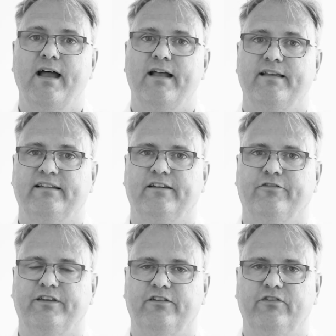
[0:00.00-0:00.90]
That's it for
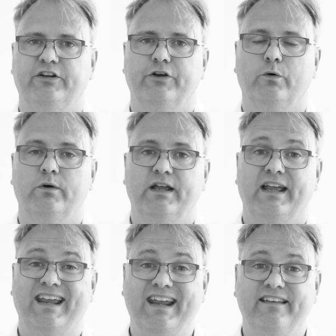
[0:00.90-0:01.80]
this video.
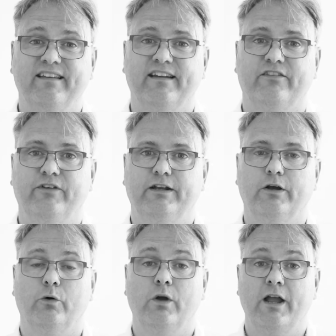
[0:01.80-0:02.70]
In the next
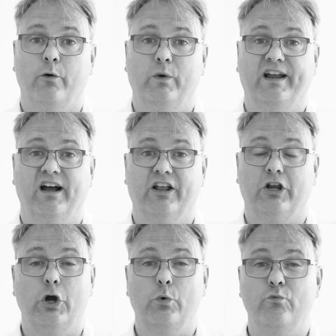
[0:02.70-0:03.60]
video, we're gonna
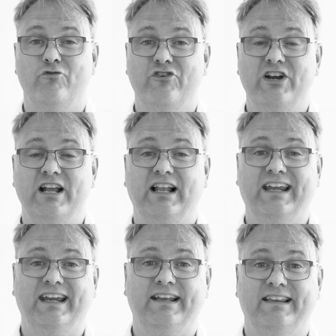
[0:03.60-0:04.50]
go
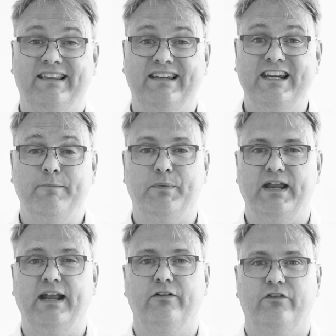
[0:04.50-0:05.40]
really deep
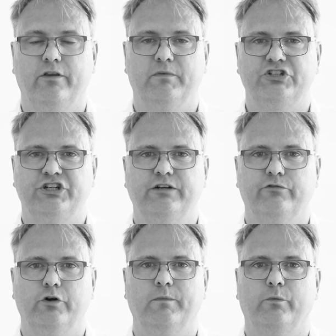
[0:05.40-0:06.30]
into the machine
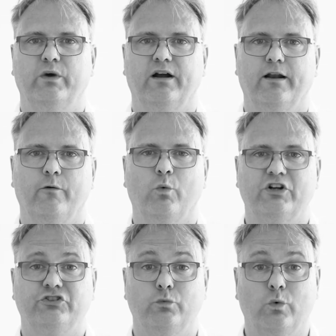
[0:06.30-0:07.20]
room, and we're gonna
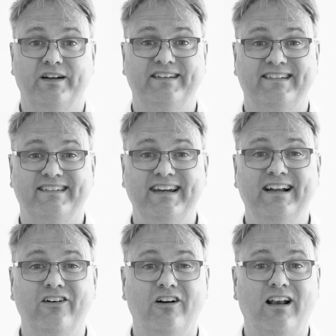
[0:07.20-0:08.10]
watch one
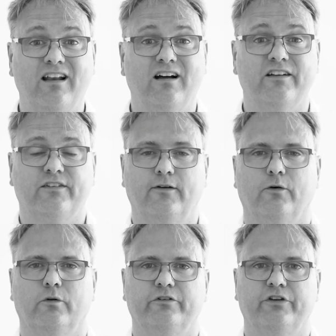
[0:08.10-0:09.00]
single class
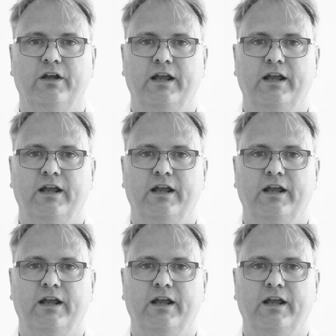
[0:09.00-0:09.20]
called,